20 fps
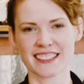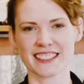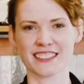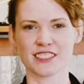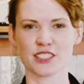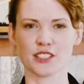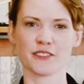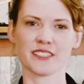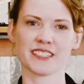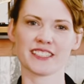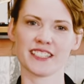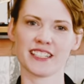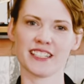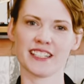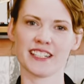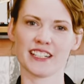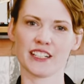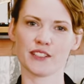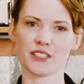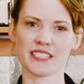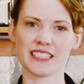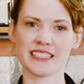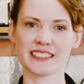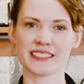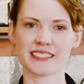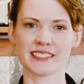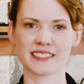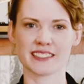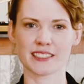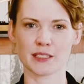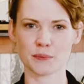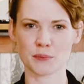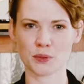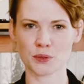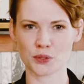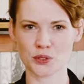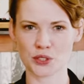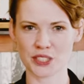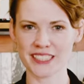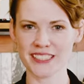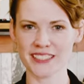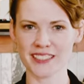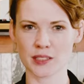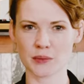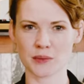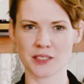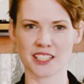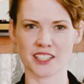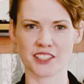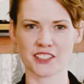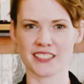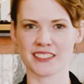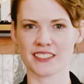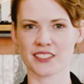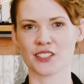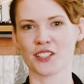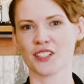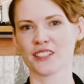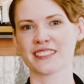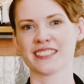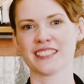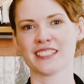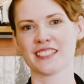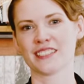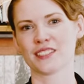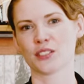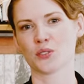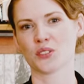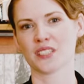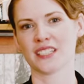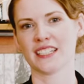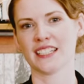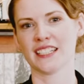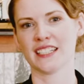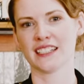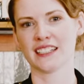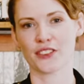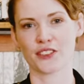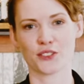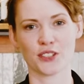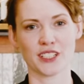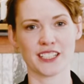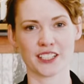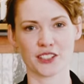It's obviously a really simple drink. The margarita cocktail is only three